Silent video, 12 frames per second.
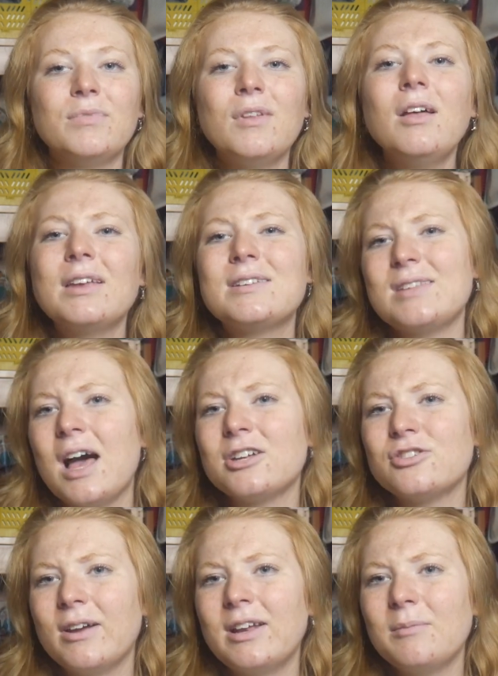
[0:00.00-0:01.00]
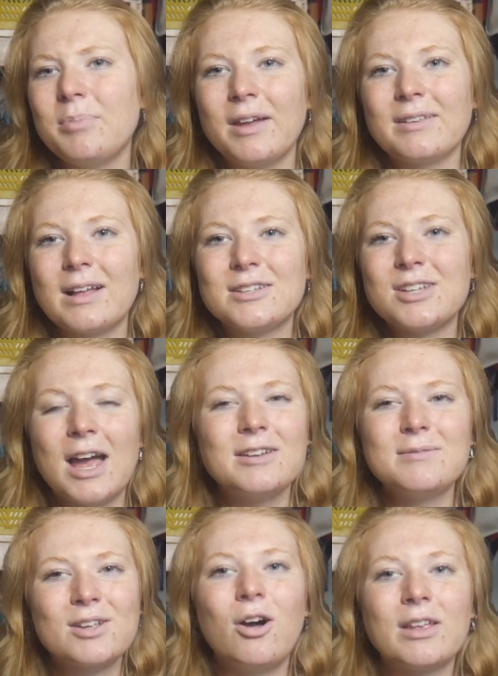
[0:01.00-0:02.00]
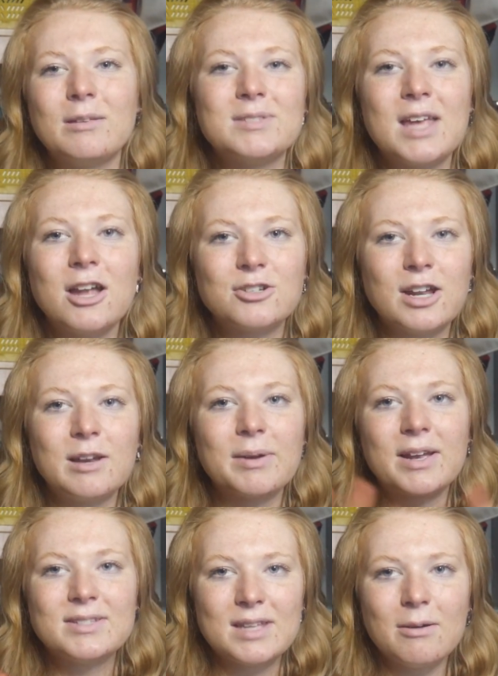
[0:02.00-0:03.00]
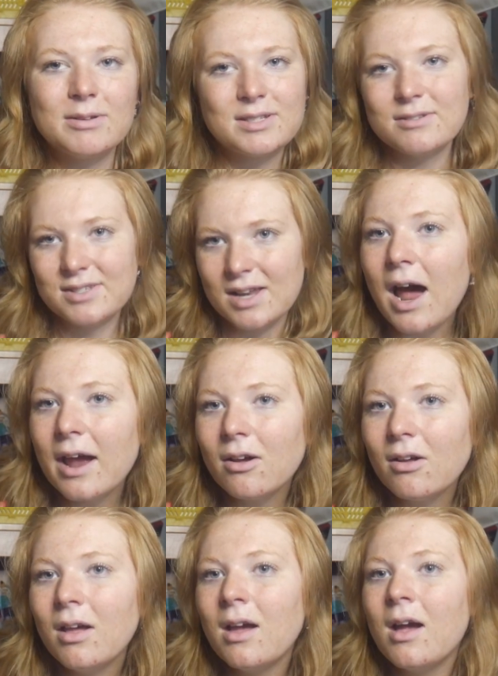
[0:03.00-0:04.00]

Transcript: not like saturated, but like, that's, I'm just calling them saturated because that was their style.